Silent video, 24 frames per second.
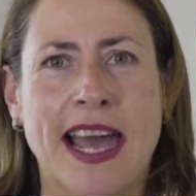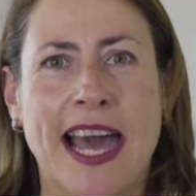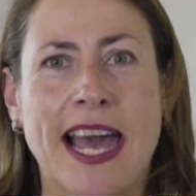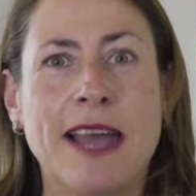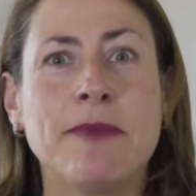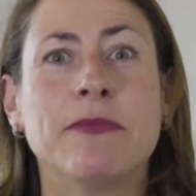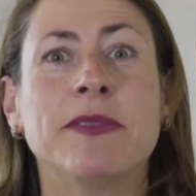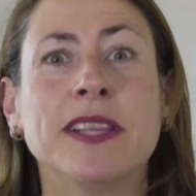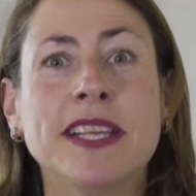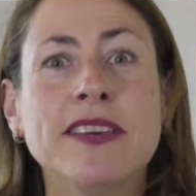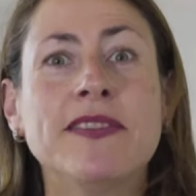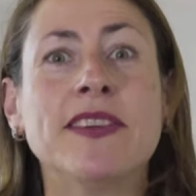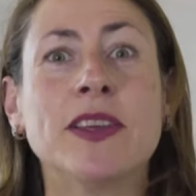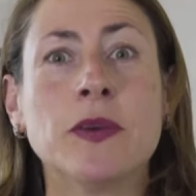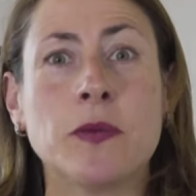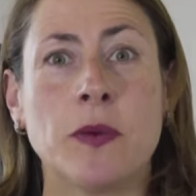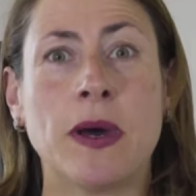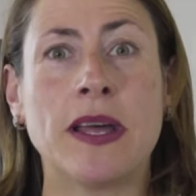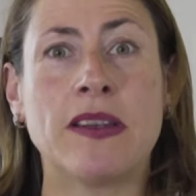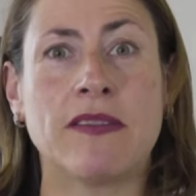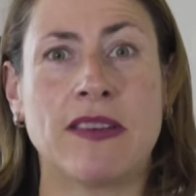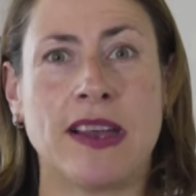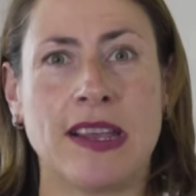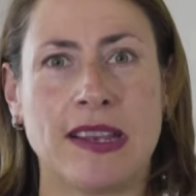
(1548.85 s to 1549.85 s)
am living
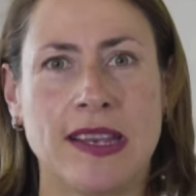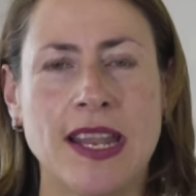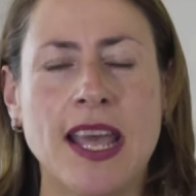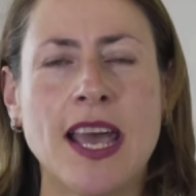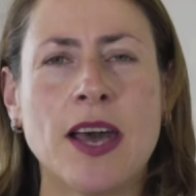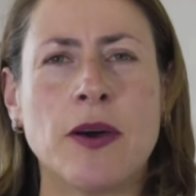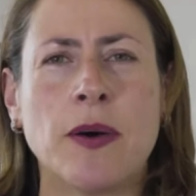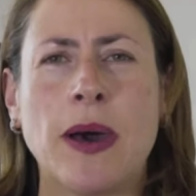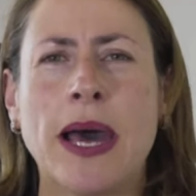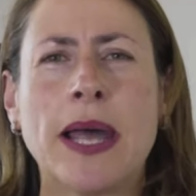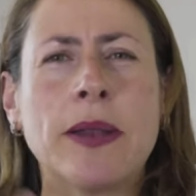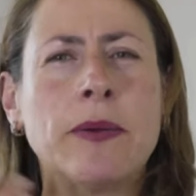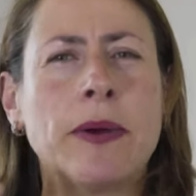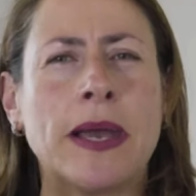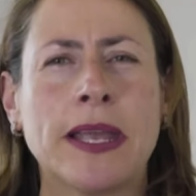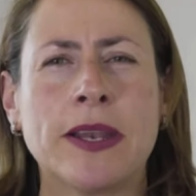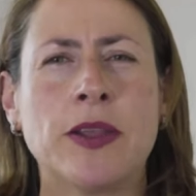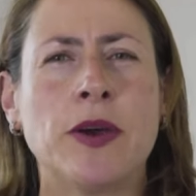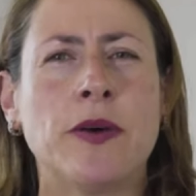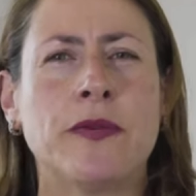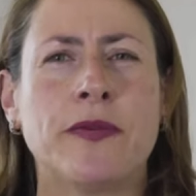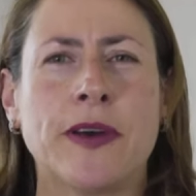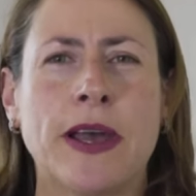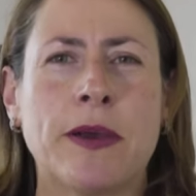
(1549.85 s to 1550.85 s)
one right now, how do I
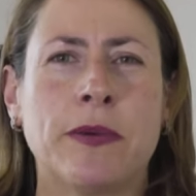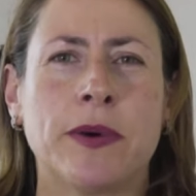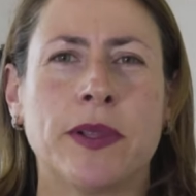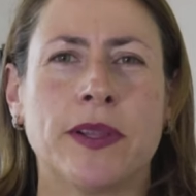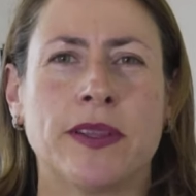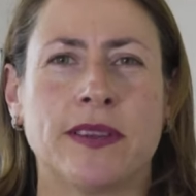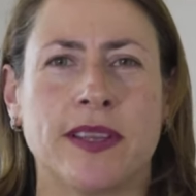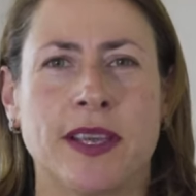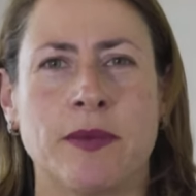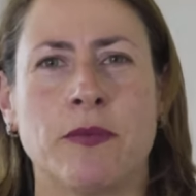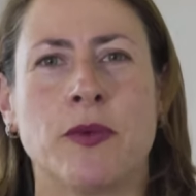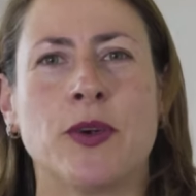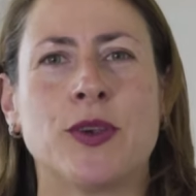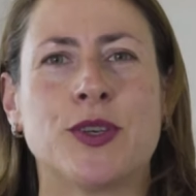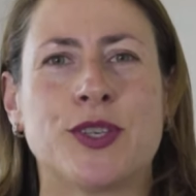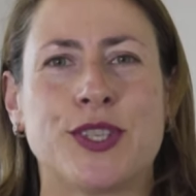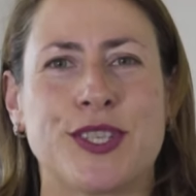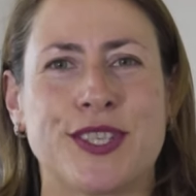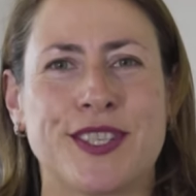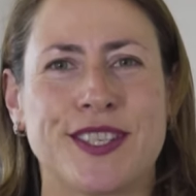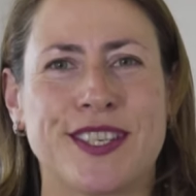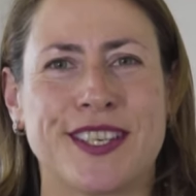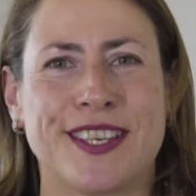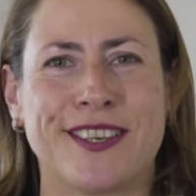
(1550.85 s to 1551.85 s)
know if I will emerge
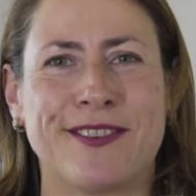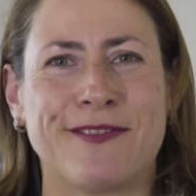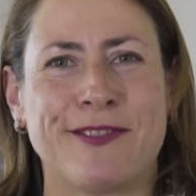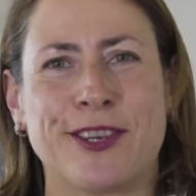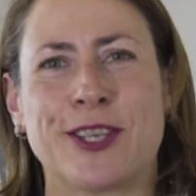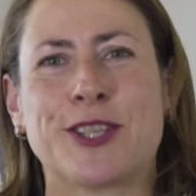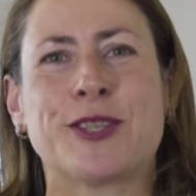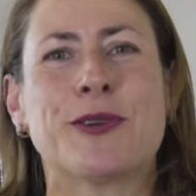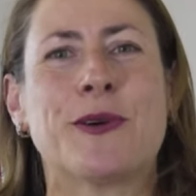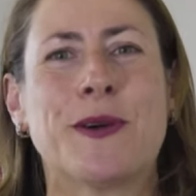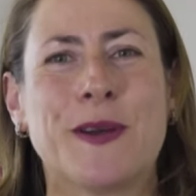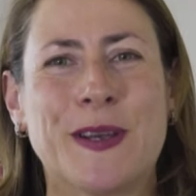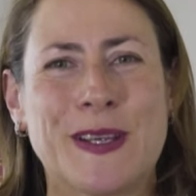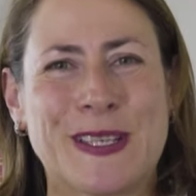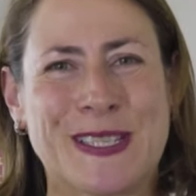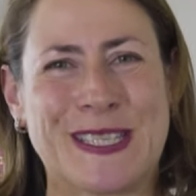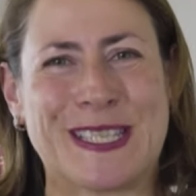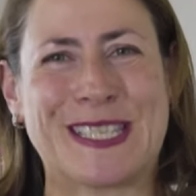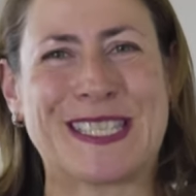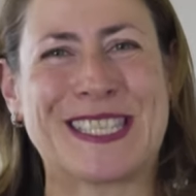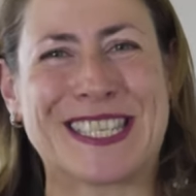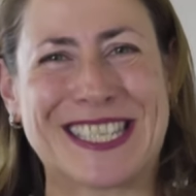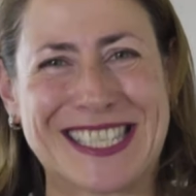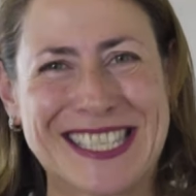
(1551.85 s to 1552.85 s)
uh, victorious
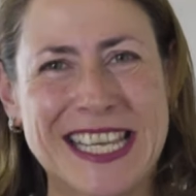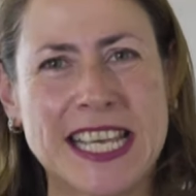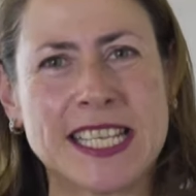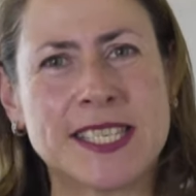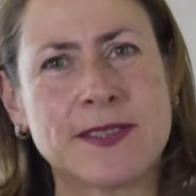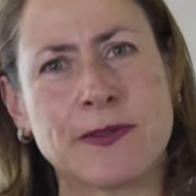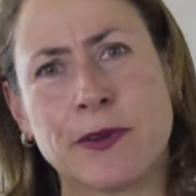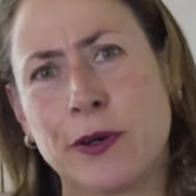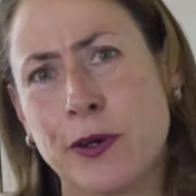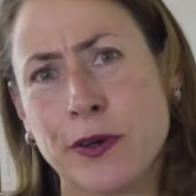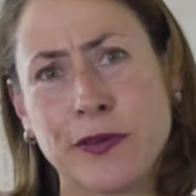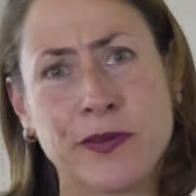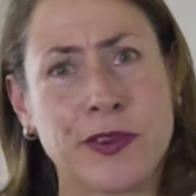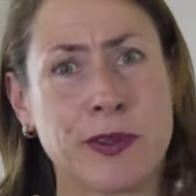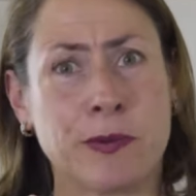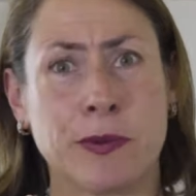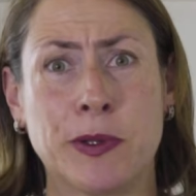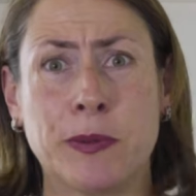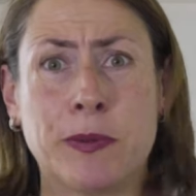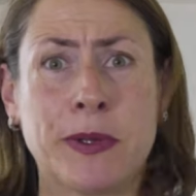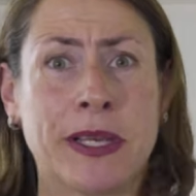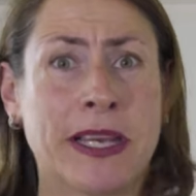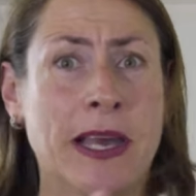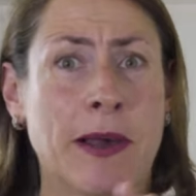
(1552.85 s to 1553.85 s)
and successful or if it
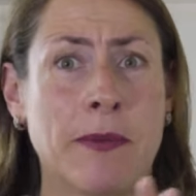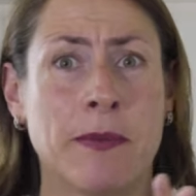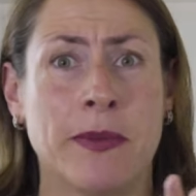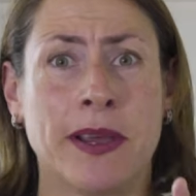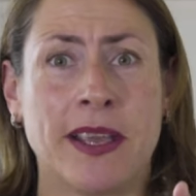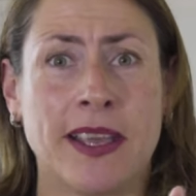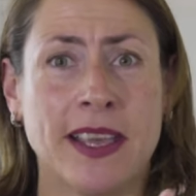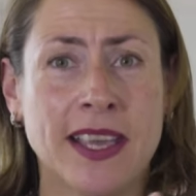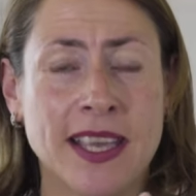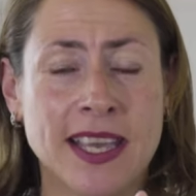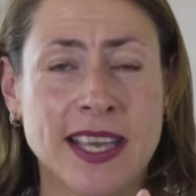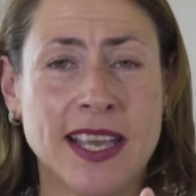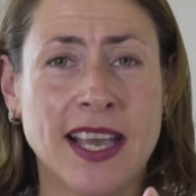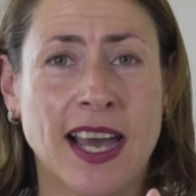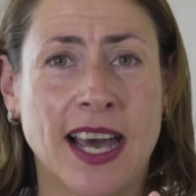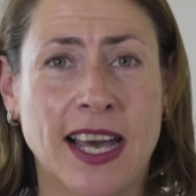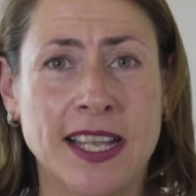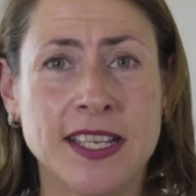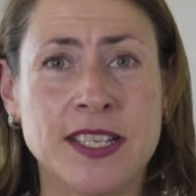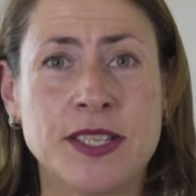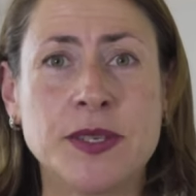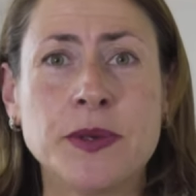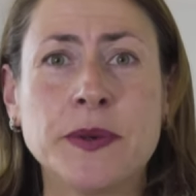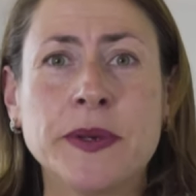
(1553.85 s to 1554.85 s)
will become my
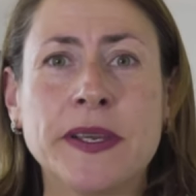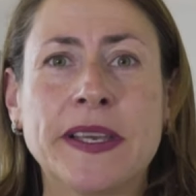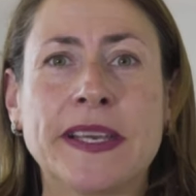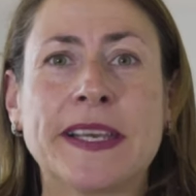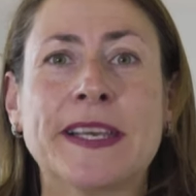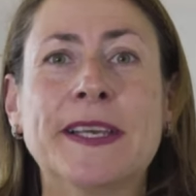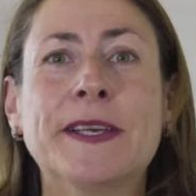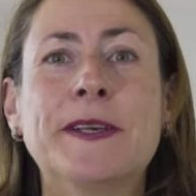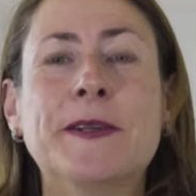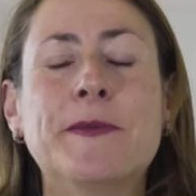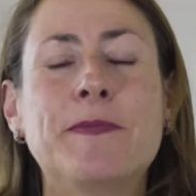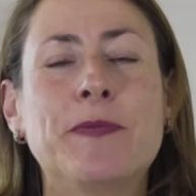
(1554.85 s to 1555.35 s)
undoing?